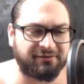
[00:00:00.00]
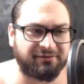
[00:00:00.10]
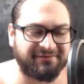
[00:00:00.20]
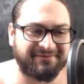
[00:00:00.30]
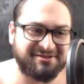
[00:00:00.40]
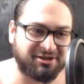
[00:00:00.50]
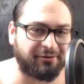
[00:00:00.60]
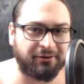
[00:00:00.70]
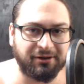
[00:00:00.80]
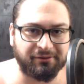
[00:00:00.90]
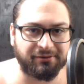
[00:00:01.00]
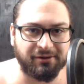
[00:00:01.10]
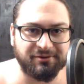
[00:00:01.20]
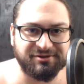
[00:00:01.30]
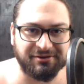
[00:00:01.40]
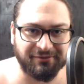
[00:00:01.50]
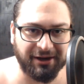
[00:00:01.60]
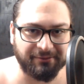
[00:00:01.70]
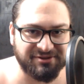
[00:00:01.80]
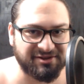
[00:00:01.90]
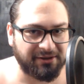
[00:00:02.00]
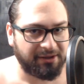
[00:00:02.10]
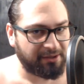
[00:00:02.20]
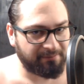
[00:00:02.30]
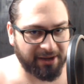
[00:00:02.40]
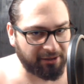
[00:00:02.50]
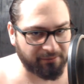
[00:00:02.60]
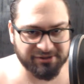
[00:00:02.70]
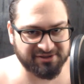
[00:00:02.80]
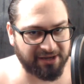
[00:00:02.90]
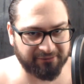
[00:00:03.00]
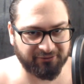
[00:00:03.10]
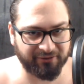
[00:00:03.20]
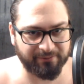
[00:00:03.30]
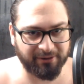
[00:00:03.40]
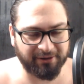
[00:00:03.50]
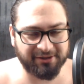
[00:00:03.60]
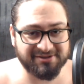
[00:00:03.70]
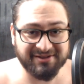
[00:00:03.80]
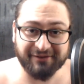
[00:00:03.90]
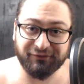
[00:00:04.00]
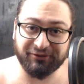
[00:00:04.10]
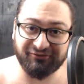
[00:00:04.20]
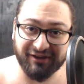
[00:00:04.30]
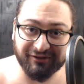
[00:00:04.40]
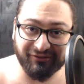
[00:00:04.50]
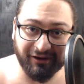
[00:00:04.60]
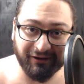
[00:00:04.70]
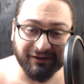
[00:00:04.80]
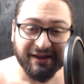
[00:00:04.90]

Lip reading: serial killer nursery rhymes. My humor is not for everybody, and it's not for the faint of heart,